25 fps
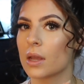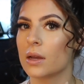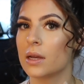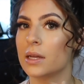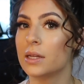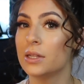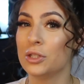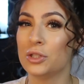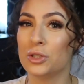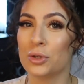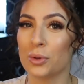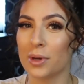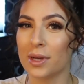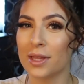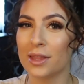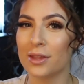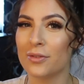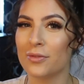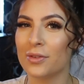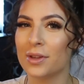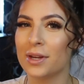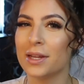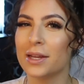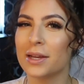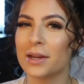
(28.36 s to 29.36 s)
Enjoy
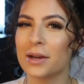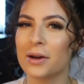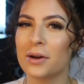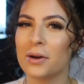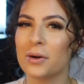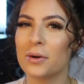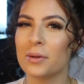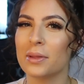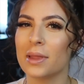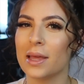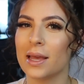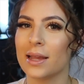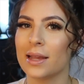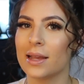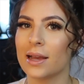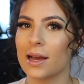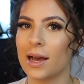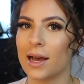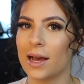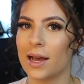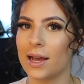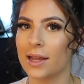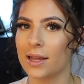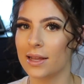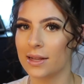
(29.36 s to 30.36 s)
the video. Like
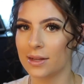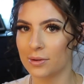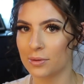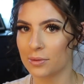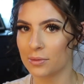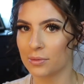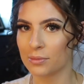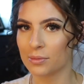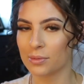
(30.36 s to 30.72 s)
I'm